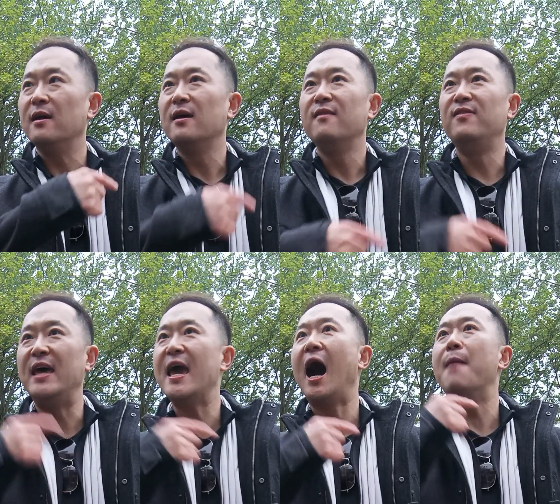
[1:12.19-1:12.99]
they
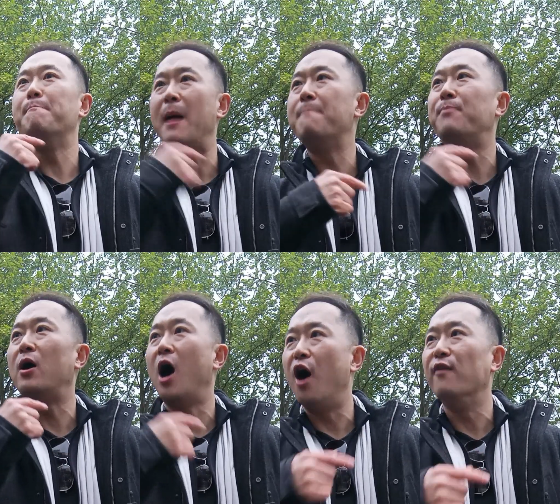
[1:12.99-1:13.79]
are member
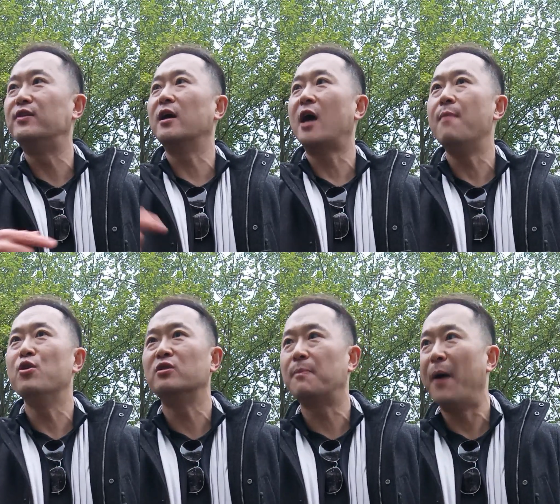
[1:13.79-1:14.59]
of the Communist
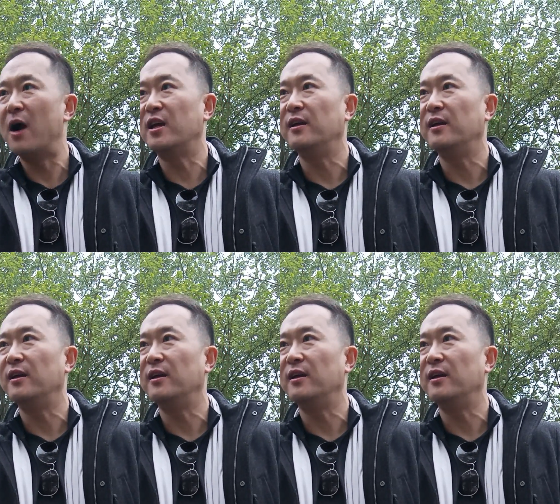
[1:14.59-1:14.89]
Party.